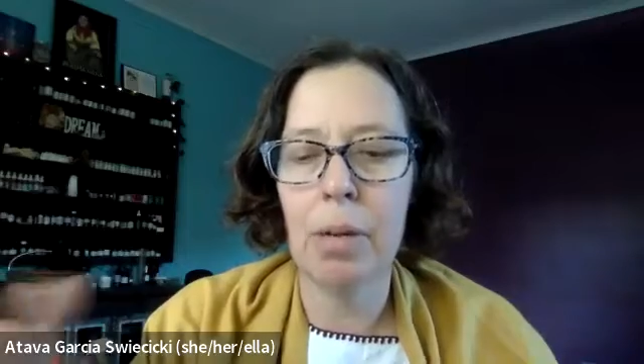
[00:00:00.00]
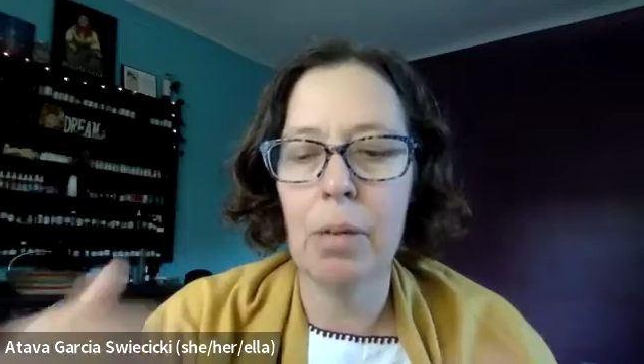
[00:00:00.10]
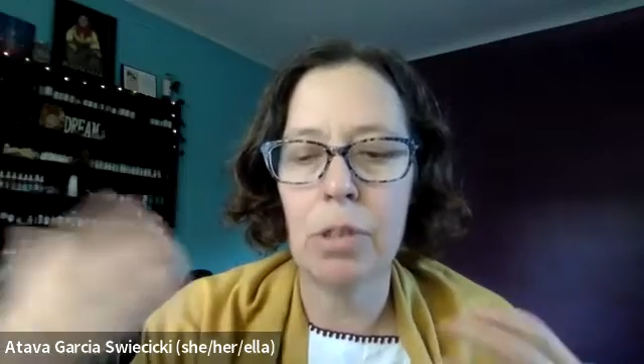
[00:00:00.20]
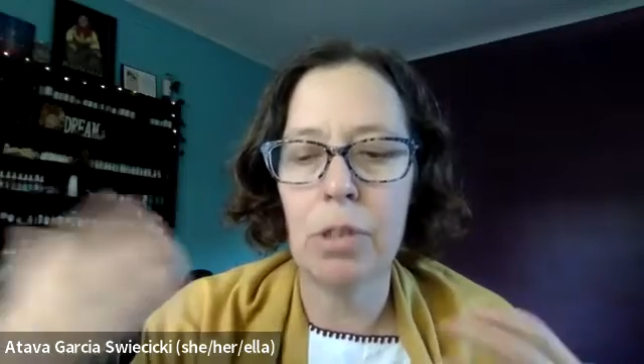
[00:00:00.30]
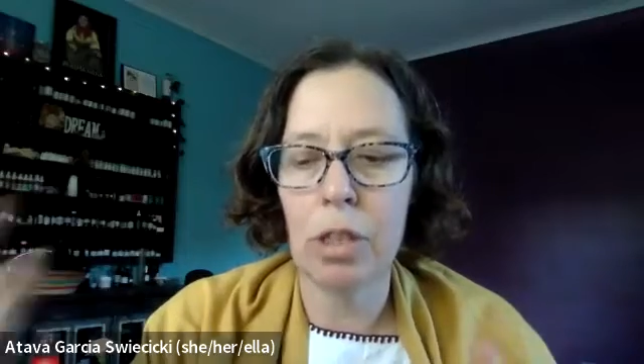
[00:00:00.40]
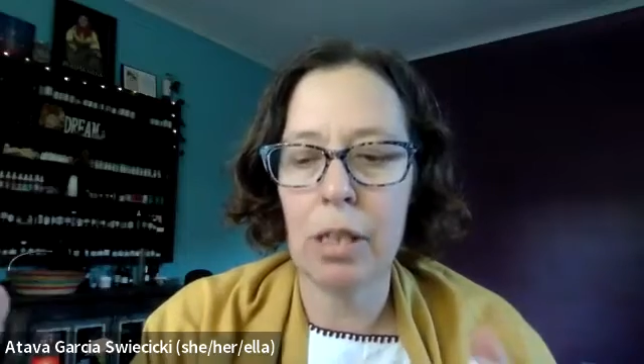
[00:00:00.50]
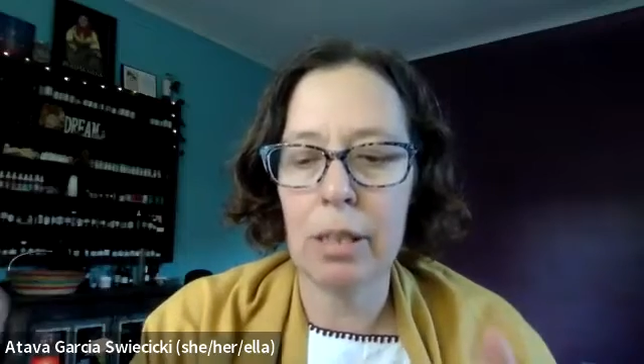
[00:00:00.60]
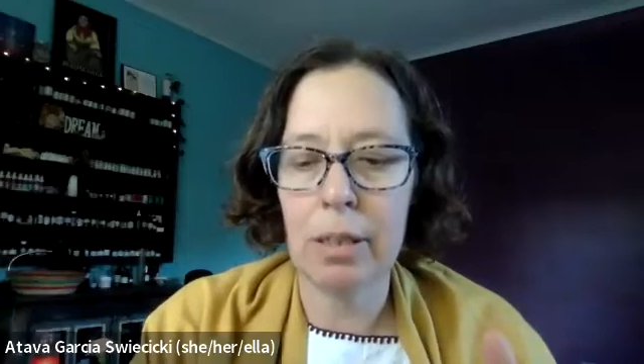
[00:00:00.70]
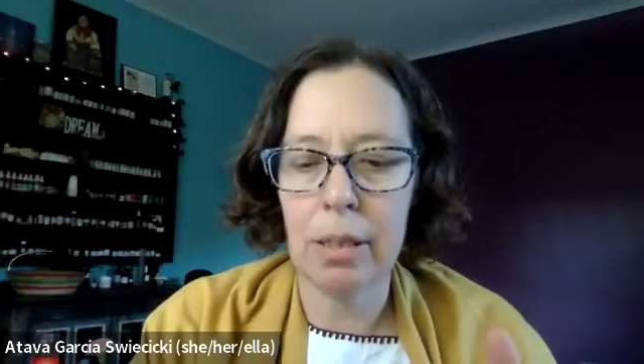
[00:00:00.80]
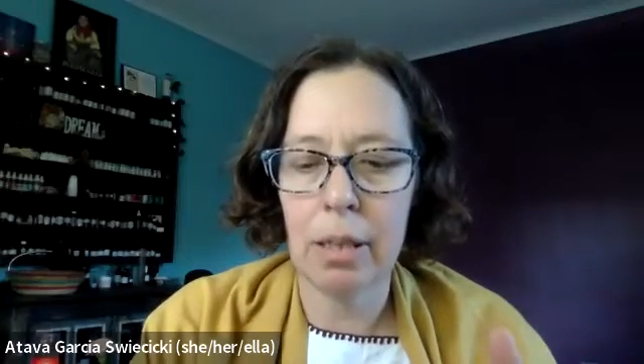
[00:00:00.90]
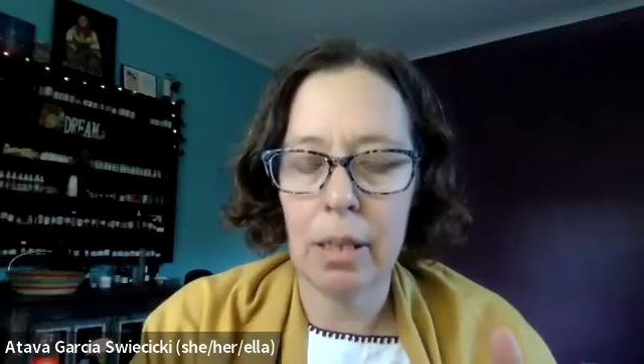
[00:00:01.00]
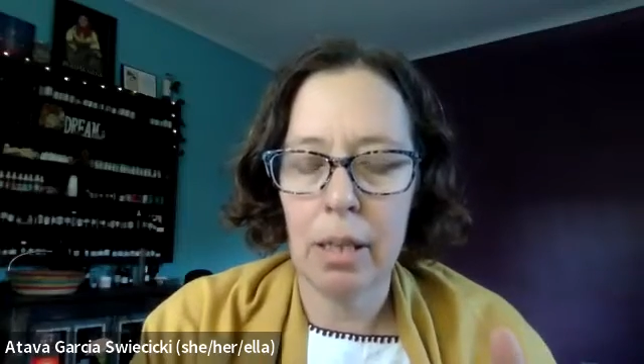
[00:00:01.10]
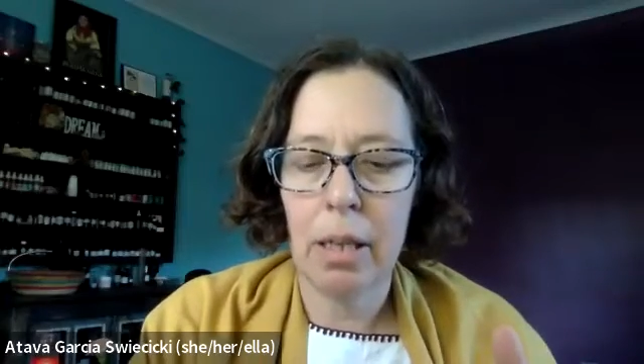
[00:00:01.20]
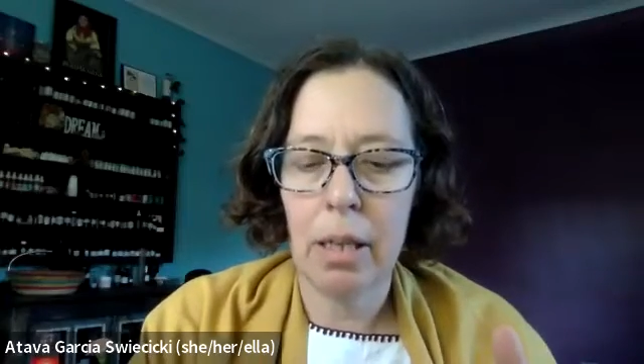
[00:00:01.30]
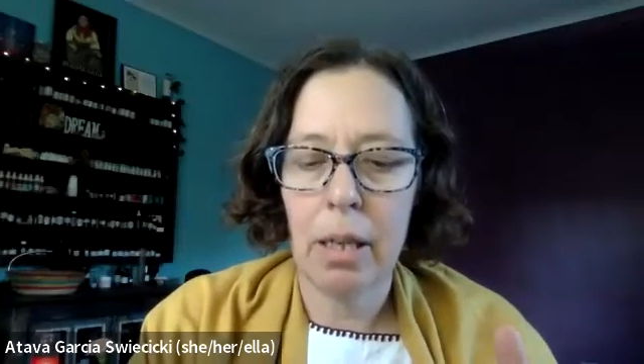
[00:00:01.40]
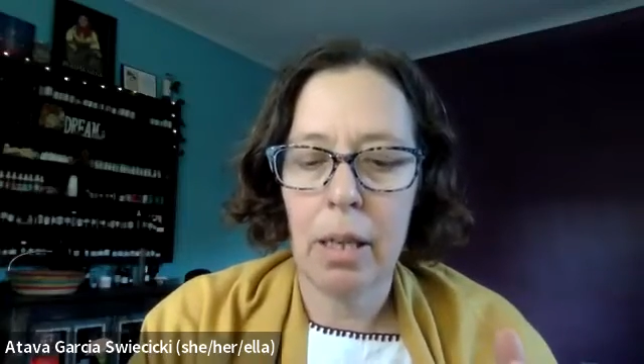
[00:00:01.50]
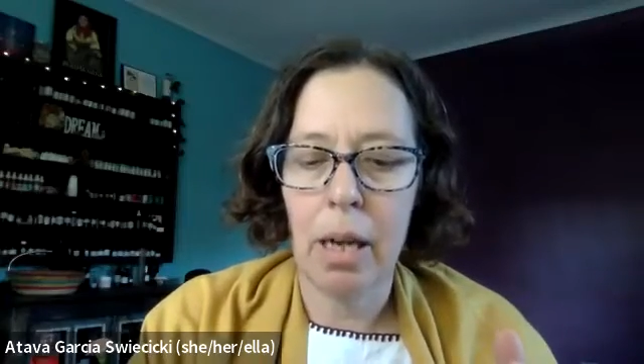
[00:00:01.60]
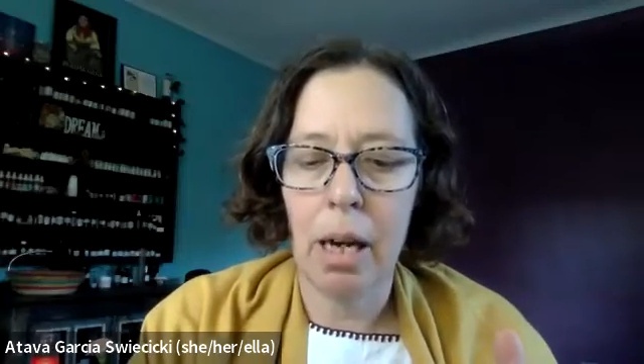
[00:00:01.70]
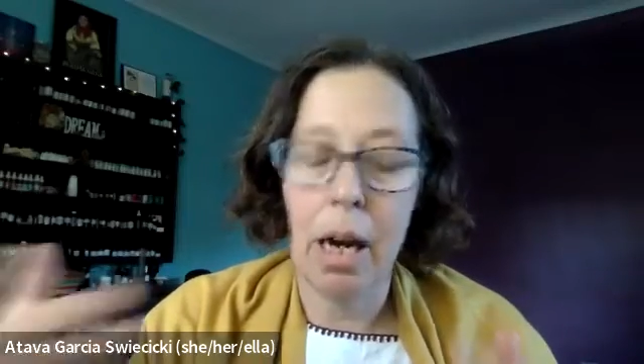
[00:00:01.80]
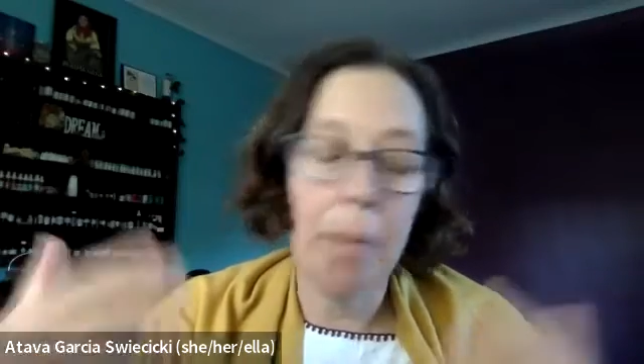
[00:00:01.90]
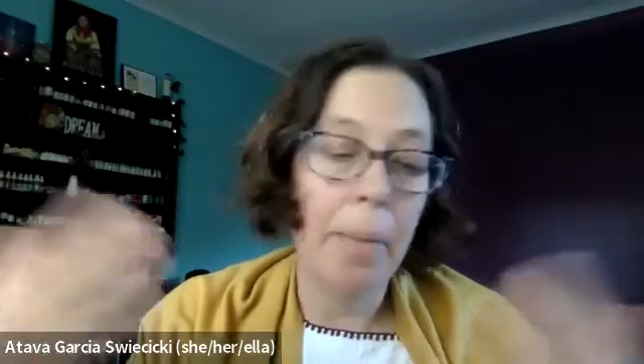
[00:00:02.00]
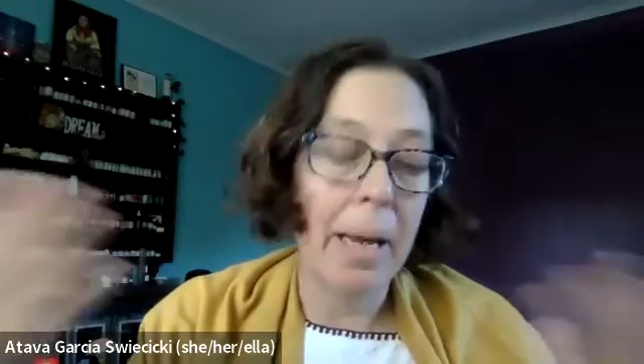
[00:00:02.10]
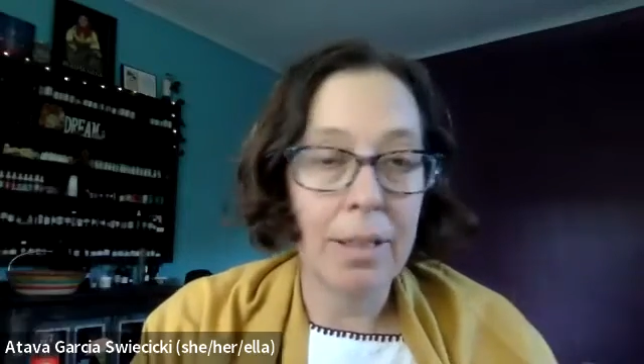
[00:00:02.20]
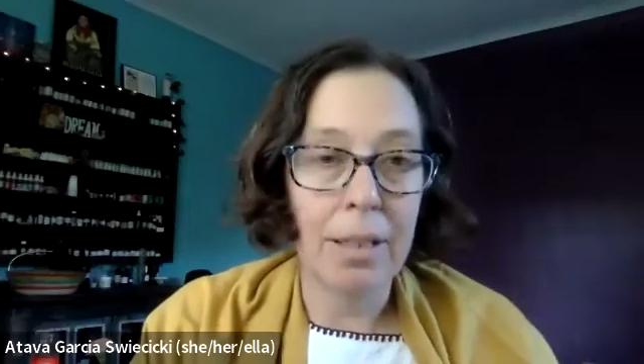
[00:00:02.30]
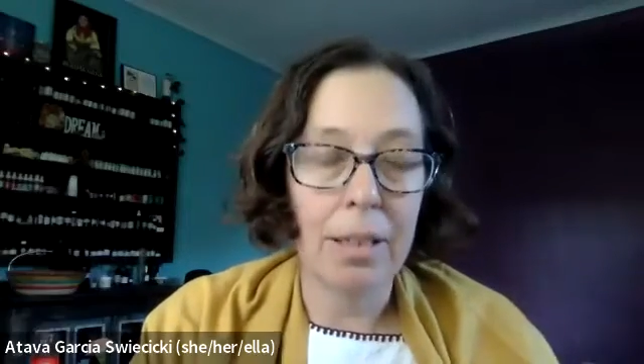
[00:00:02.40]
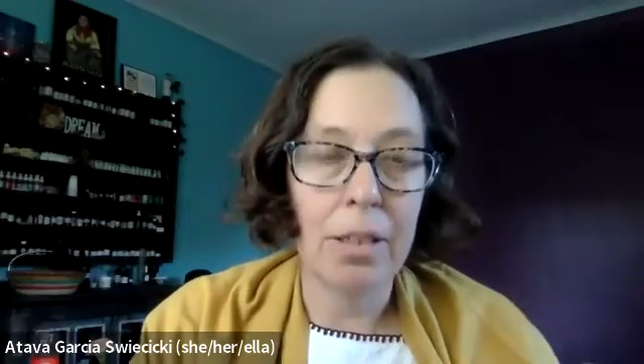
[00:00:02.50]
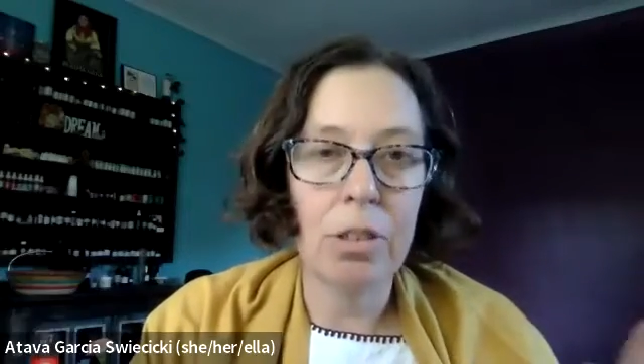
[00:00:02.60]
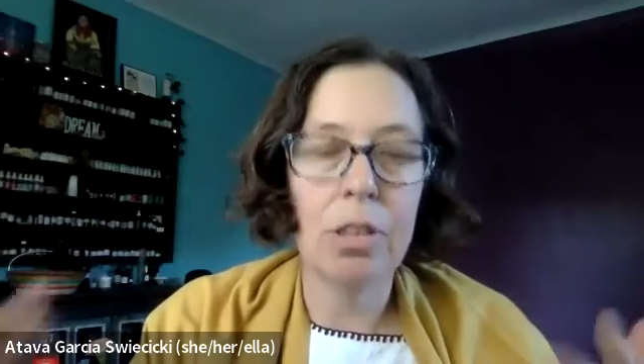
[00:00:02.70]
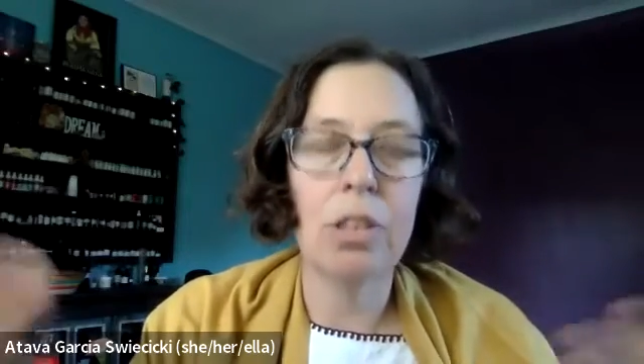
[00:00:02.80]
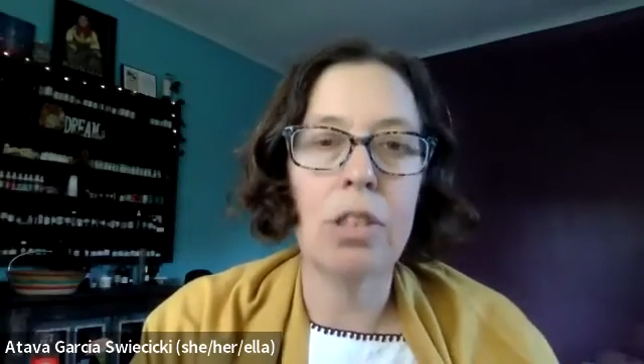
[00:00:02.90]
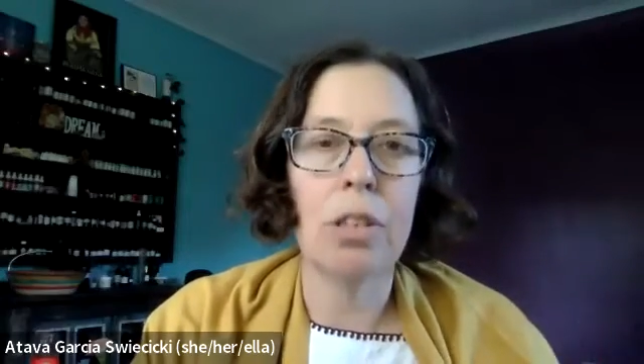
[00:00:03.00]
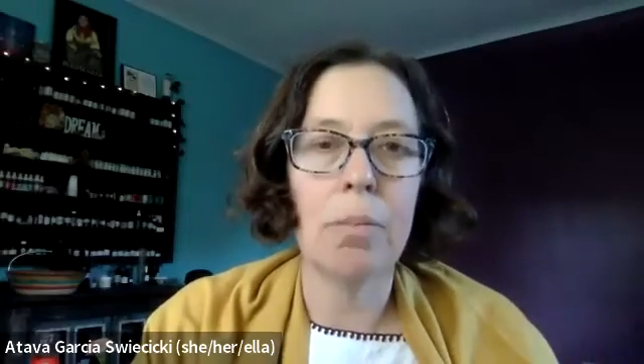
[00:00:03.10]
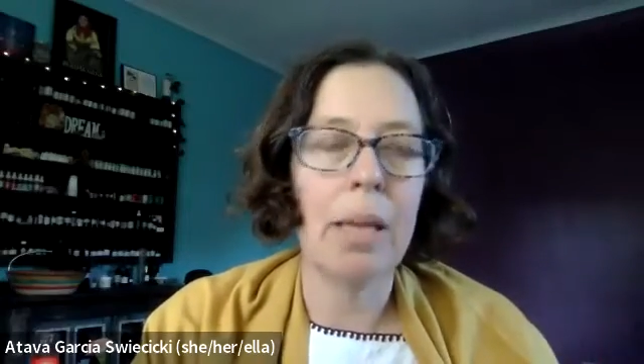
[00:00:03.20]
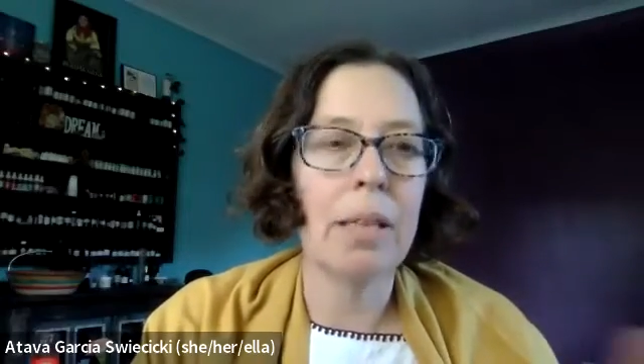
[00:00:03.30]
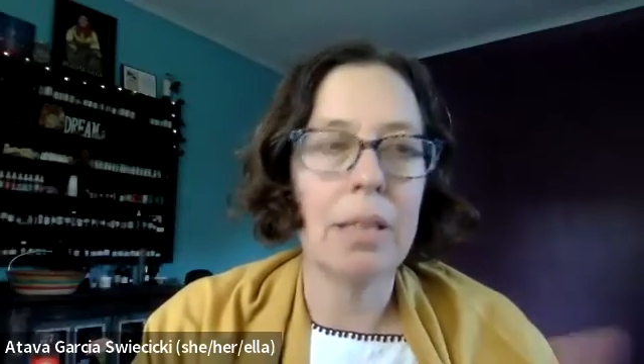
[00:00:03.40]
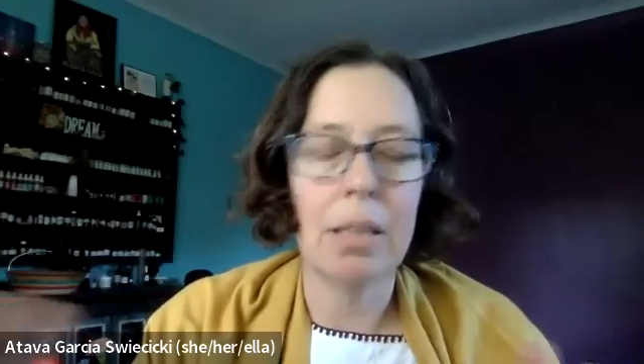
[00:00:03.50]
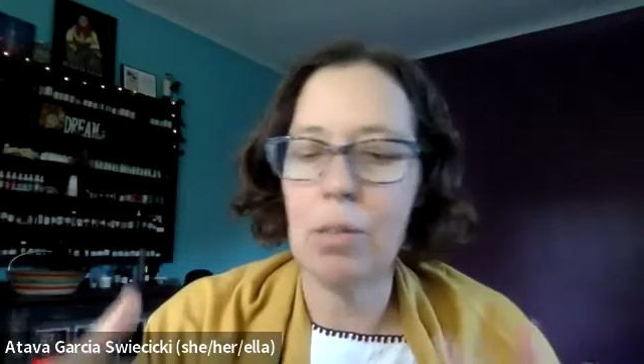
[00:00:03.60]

It was just our medicine, our traditional medicine.